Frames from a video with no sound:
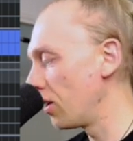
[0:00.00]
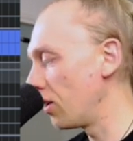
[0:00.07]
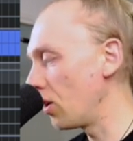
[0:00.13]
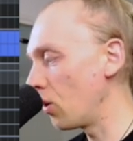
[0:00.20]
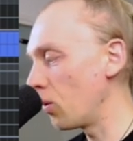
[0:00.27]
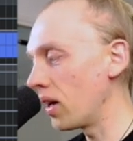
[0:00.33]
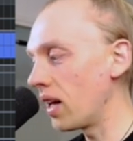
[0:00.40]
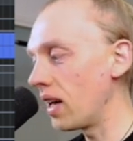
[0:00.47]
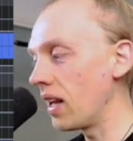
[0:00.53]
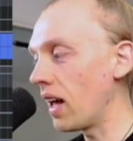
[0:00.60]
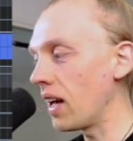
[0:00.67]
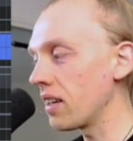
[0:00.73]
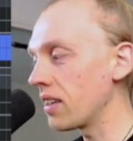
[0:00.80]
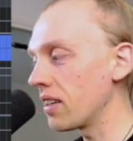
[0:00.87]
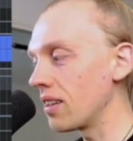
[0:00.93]
know what I
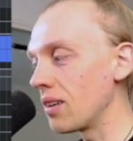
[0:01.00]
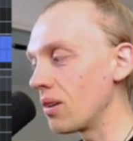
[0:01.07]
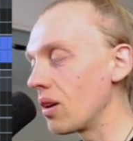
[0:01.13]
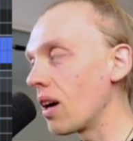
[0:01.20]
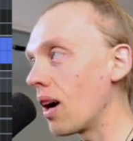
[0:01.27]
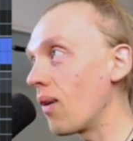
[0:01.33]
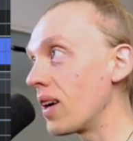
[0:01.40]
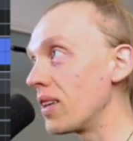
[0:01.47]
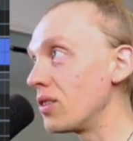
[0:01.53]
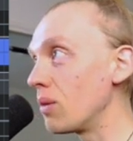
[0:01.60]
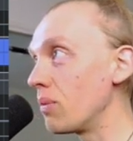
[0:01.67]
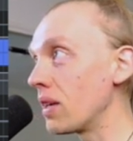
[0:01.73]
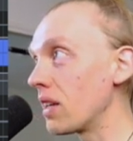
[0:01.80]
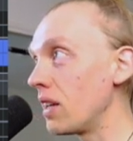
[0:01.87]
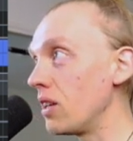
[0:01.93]
like and how I
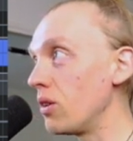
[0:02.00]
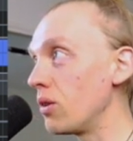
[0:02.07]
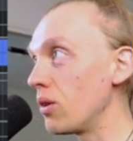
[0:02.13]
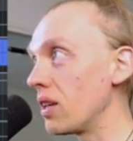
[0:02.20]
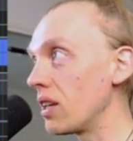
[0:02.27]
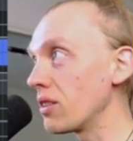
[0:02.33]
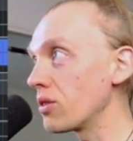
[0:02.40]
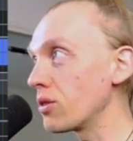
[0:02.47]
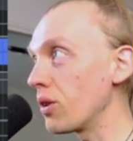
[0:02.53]
typically do things.